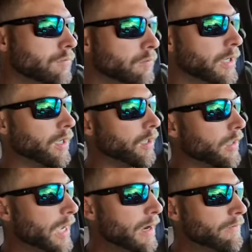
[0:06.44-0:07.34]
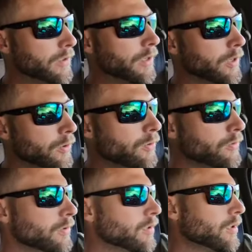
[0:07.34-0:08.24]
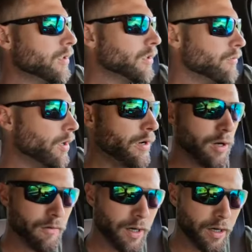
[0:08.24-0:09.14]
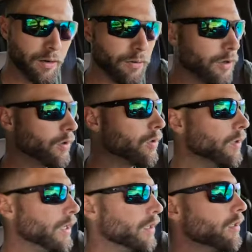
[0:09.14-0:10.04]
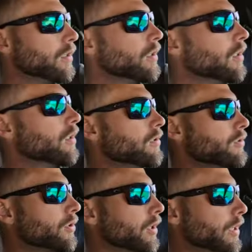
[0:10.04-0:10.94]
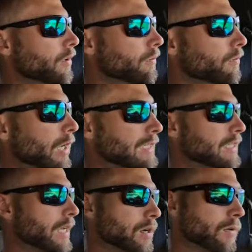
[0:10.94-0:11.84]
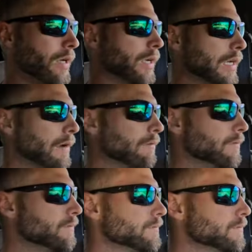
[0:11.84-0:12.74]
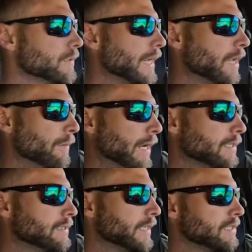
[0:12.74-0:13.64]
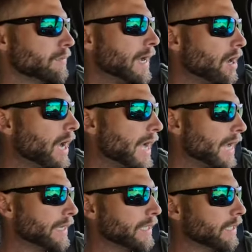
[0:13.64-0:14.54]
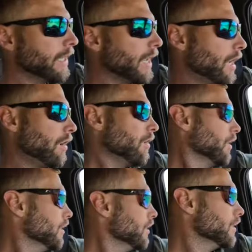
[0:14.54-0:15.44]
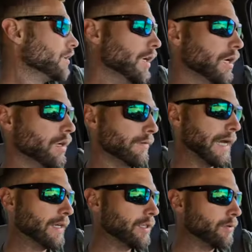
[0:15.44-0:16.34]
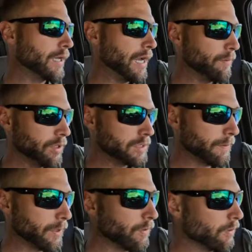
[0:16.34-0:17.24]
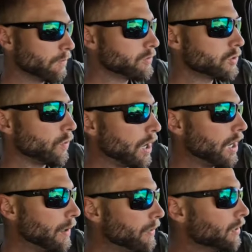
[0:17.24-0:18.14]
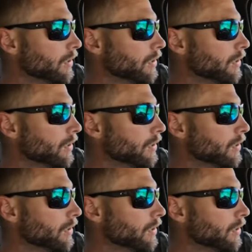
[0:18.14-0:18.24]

middle of the afternoon. Running over here, gonna do a quick trip. I say quick, I've got about a 6-mile hike in and out. I've got 2 cameras I'm gonna swap,